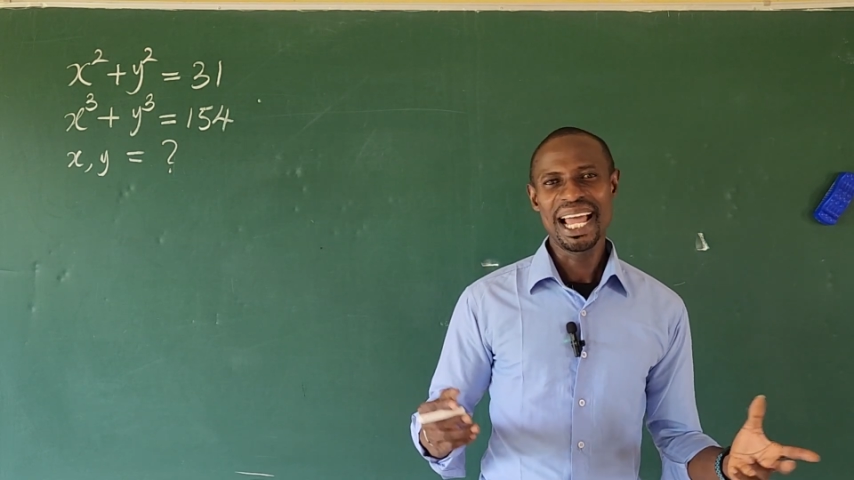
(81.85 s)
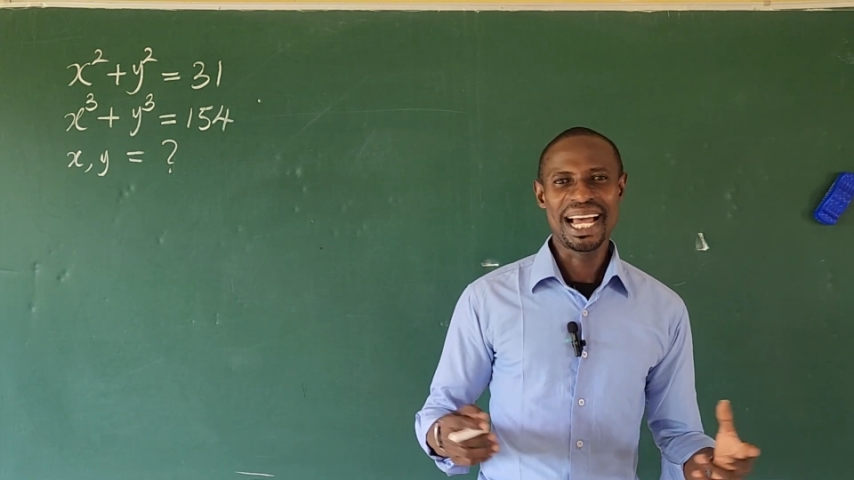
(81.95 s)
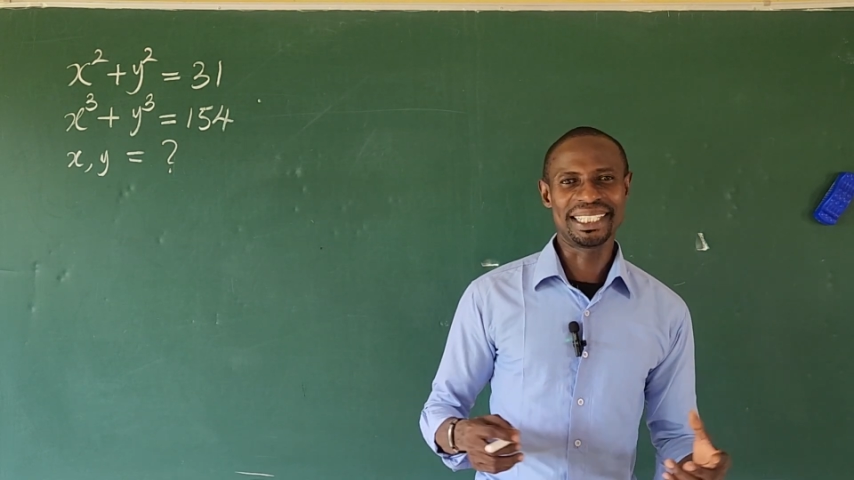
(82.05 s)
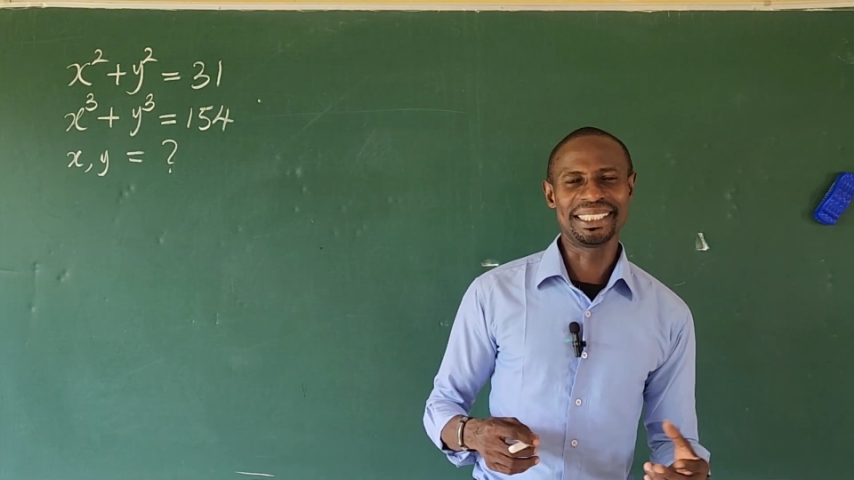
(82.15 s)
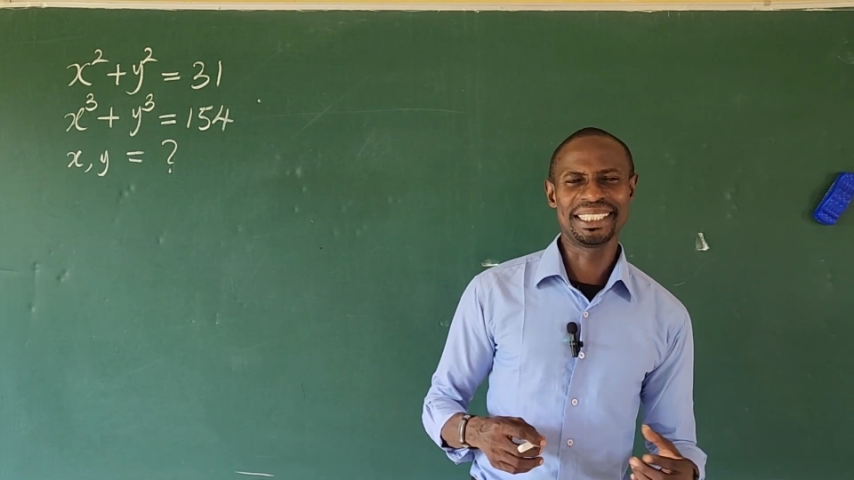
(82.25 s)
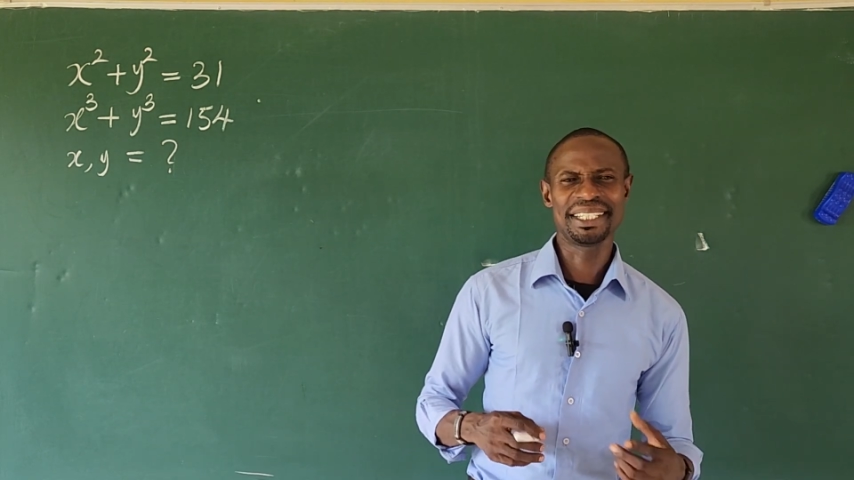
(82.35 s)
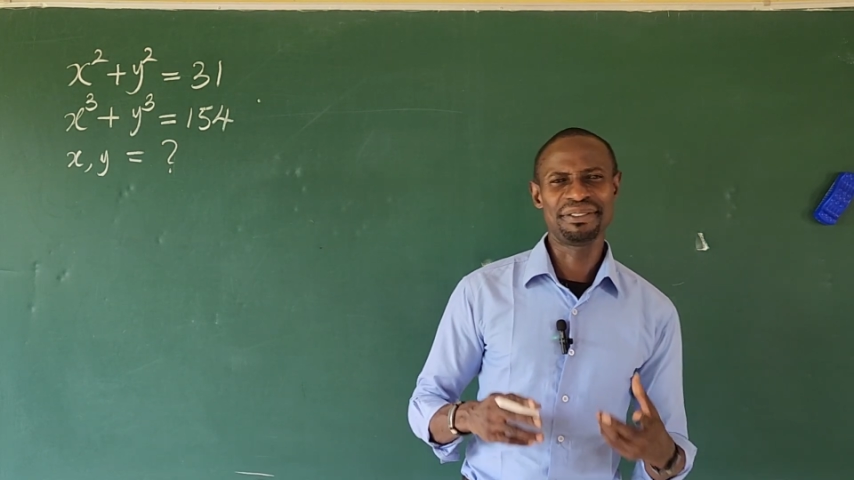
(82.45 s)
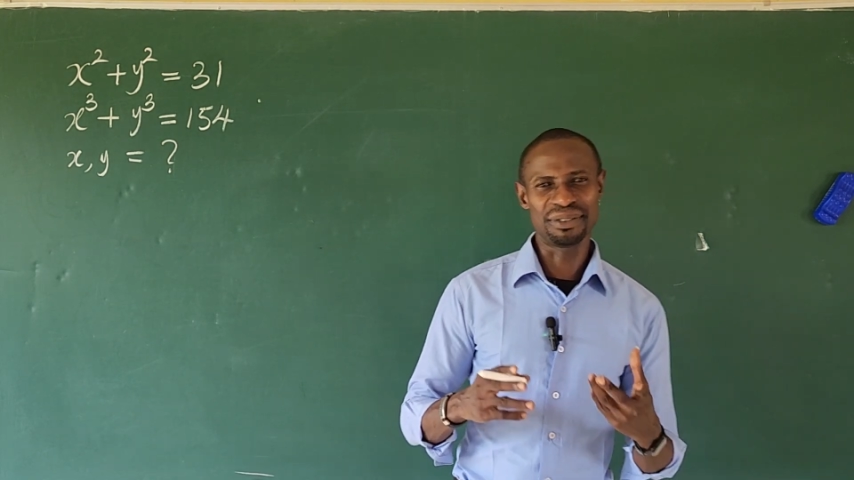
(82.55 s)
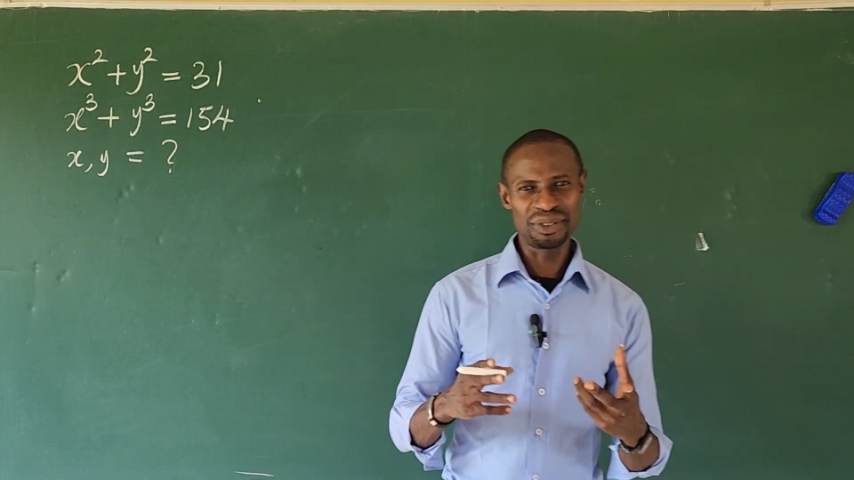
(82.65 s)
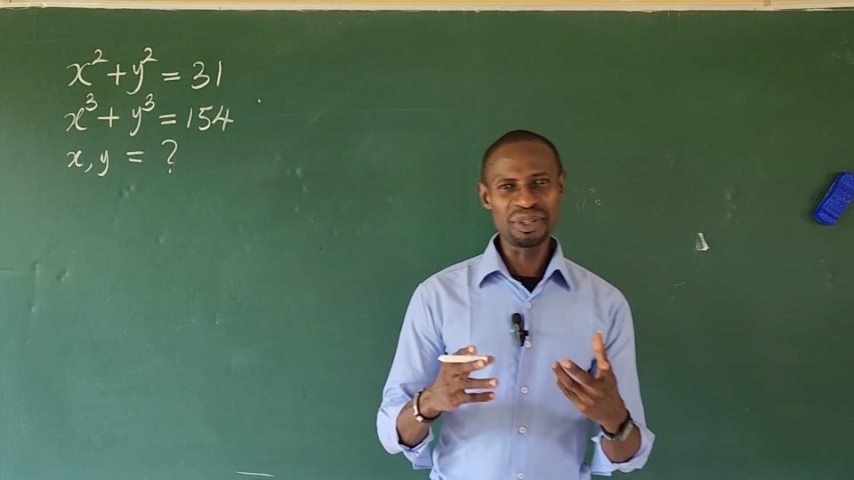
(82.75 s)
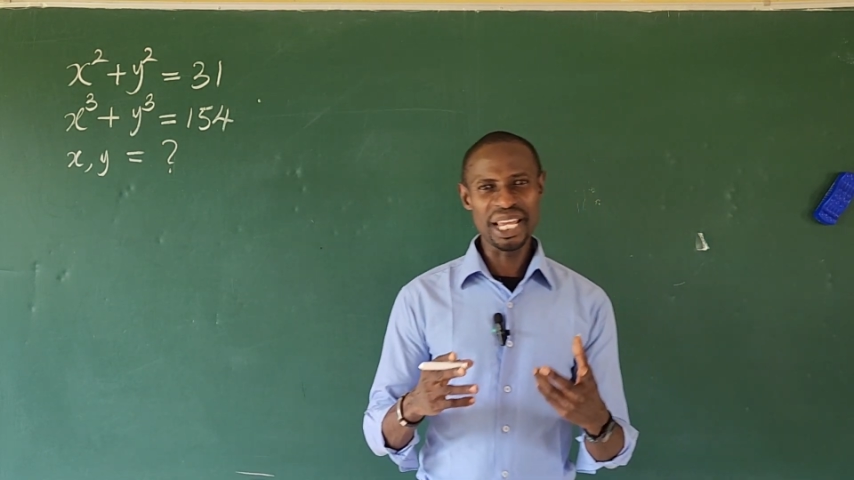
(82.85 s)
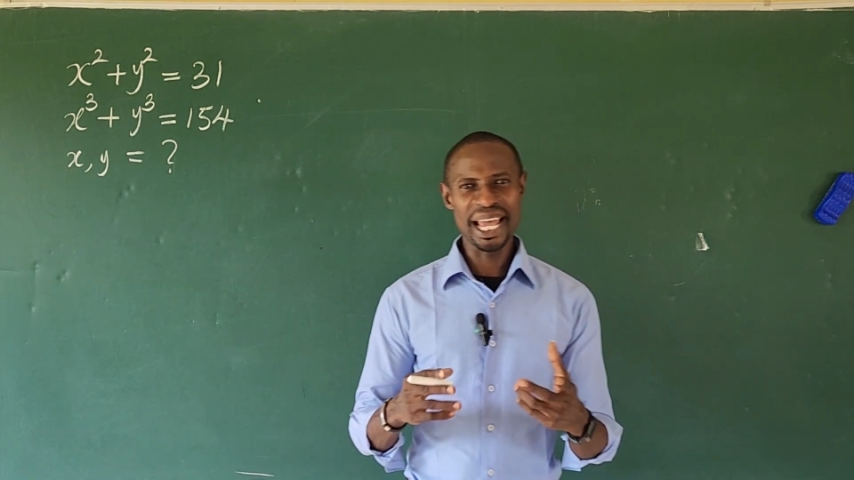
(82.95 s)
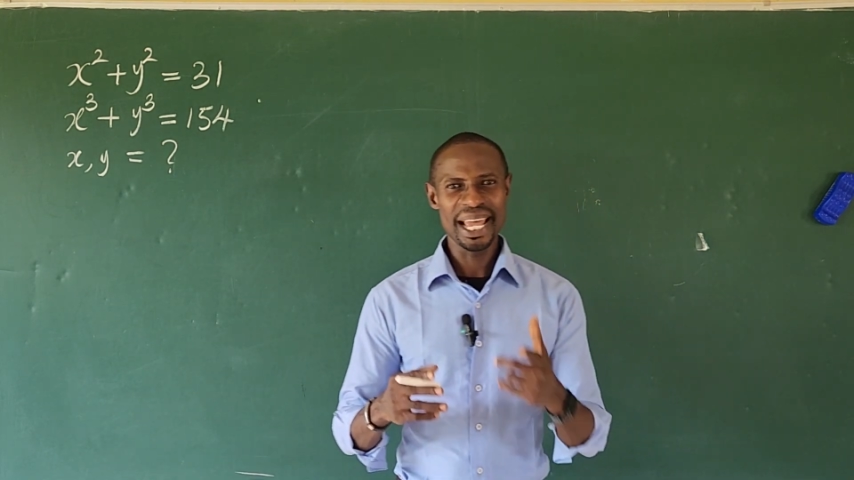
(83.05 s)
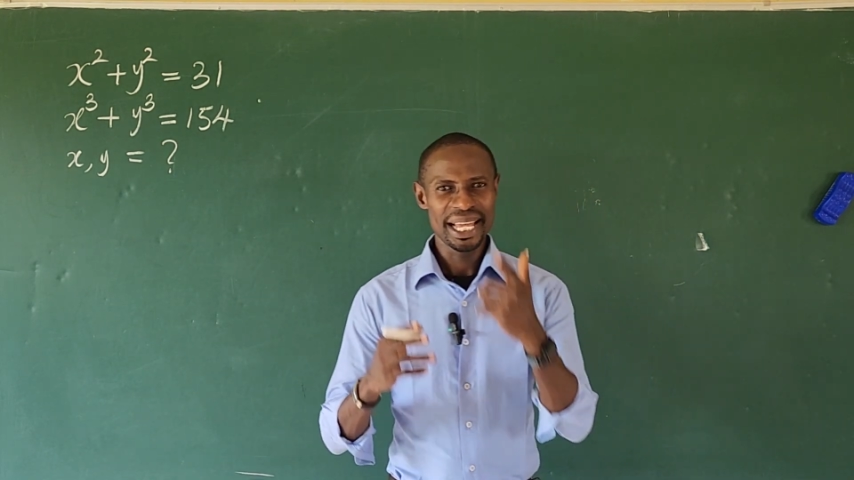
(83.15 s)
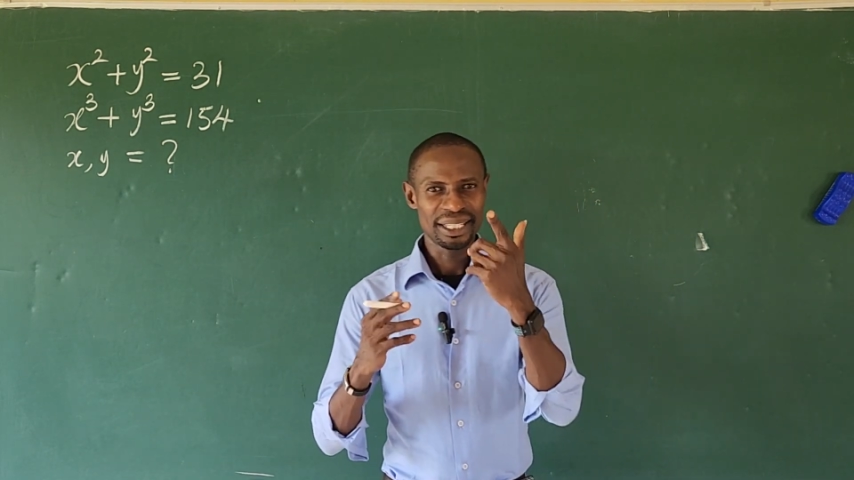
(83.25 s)
And if you're new
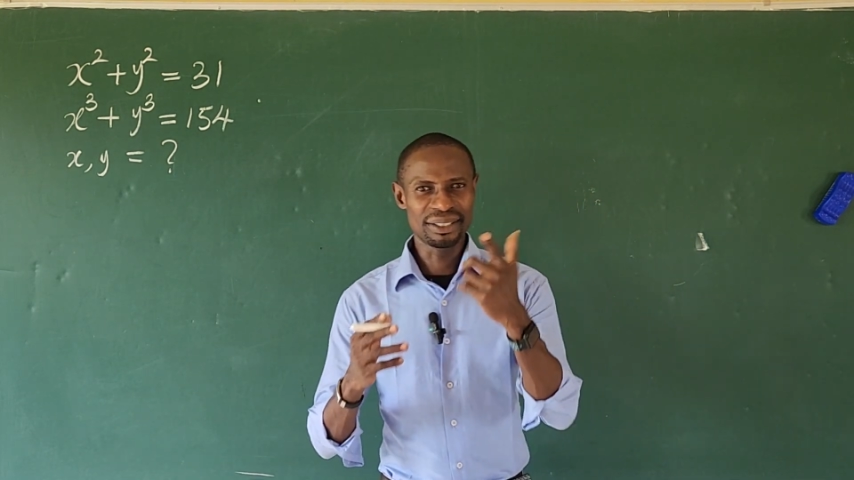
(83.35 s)
here,